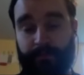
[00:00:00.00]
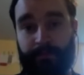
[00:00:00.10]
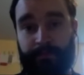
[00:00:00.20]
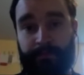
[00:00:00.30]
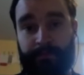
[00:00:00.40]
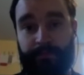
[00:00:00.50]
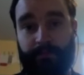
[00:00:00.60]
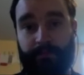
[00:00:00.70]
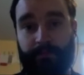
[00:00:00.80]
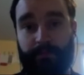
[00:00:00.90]

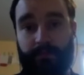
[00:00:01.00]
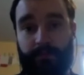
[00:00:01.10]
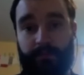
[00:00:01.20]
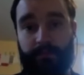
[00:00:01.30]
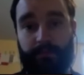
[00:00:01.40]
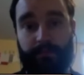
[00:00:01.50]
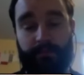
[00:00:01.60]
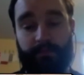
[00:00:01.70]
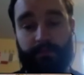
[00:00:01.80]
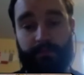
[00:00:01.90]

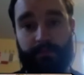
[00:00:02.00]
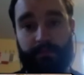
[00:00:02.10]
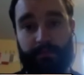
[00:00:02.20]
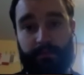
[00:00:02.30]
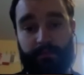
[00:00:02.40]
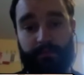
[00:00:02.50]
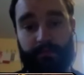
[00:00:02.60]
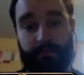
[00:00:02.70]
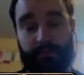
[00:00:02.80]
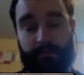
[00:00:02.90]

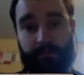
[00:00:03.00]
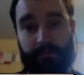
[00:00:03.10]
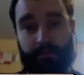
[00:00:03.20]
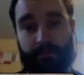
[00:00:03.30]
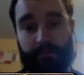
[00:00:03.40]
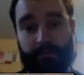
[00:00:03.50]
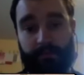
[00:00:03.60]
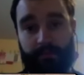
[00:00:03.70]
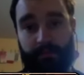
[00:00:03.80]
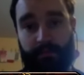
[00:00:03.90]

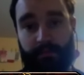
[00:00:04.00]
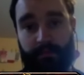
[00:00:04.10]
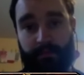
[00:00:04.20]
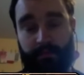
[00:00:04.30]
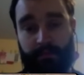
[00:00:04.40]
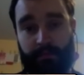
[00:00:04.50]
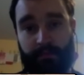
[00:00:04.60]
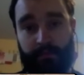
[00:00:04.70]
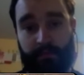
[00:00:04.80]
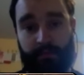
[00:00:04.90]

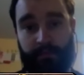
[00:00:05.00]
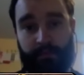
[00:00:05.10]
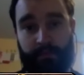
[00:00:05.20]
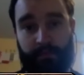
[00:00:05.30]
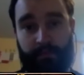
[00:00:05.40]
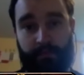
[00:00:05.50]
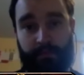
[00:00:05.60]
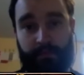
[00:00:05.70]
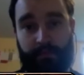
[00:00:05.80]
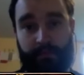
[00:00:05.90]
This person isn't speaking.